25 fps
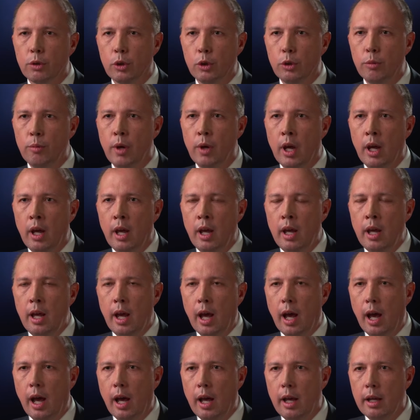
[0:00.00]
through
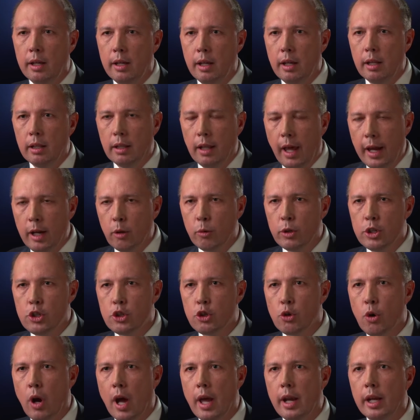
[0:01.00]

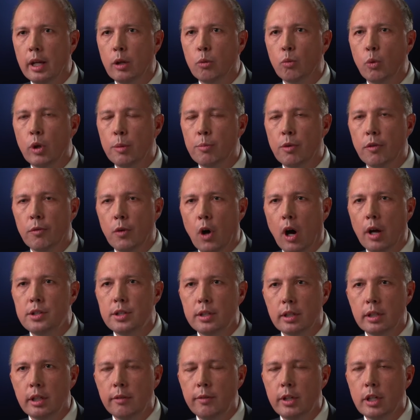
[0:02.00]
language training. We
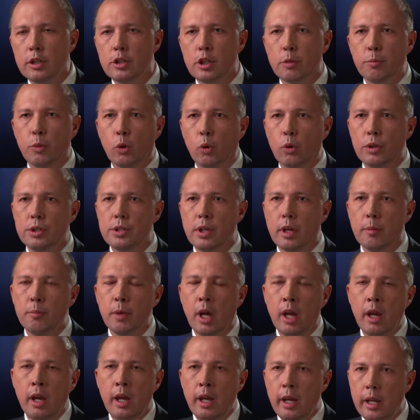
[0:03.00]
provide significant support
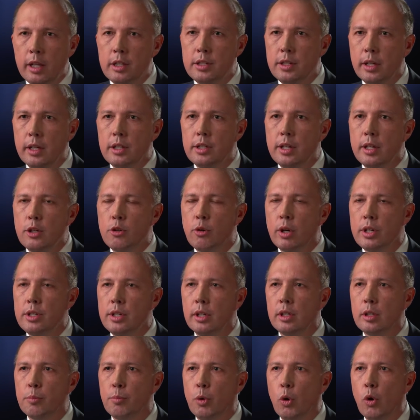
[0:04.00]
to... It's
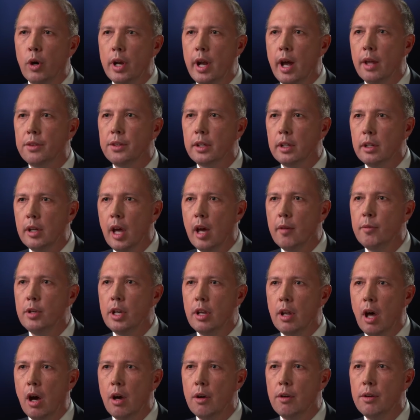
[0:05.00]
interesting to point out that you
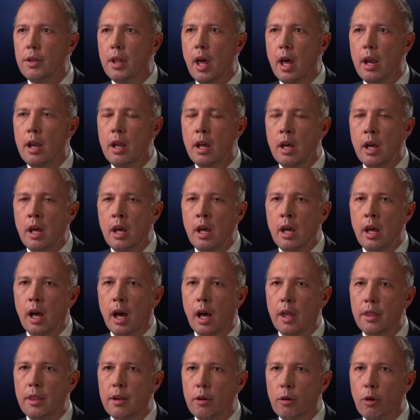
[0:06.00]
haven't noted that
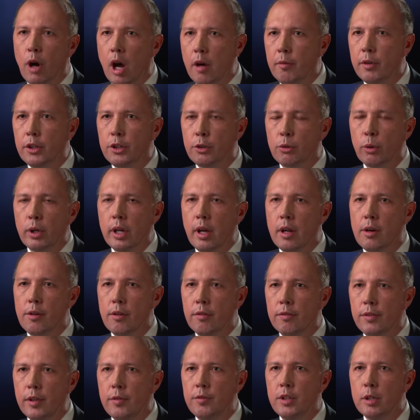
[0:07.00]
there are over
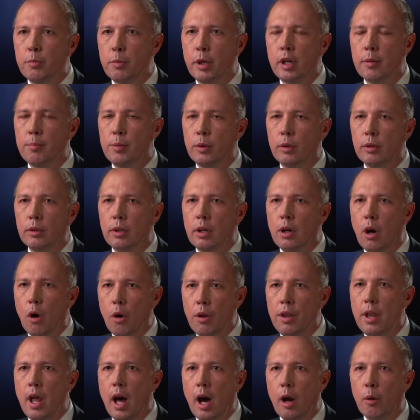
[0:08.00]
350 people
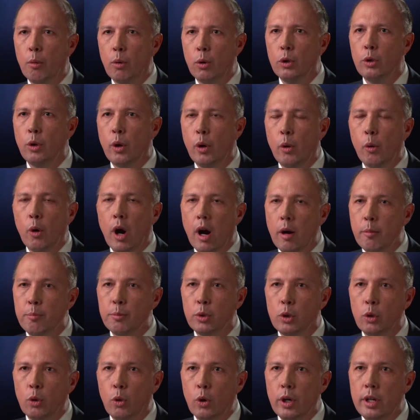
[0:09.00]
on Nauru who are
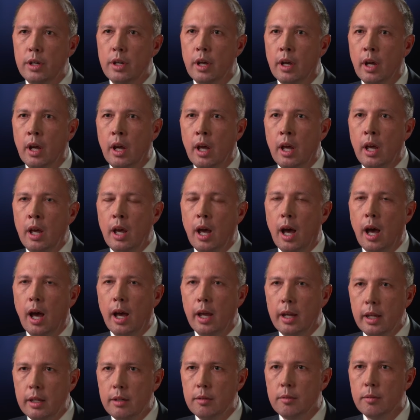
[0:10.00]
employed
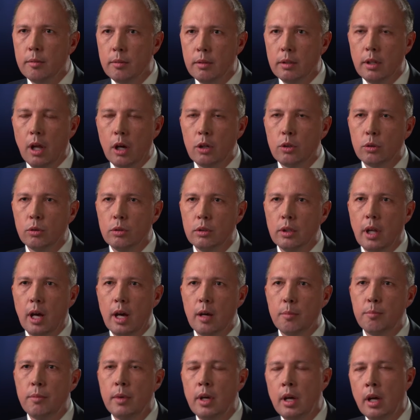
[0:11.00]
in
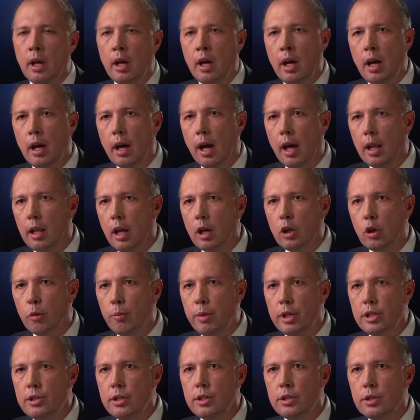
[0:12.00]

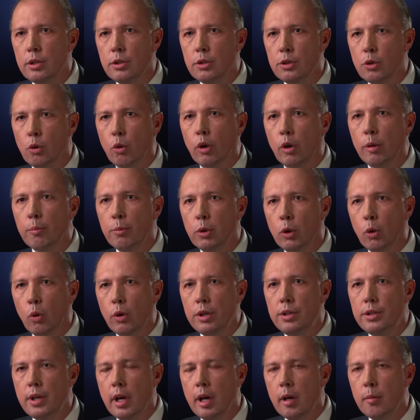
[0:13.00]
local businesses or
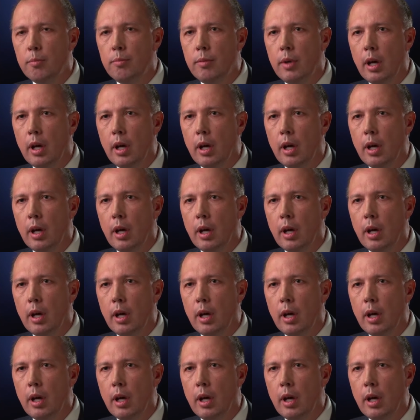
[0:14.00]
employed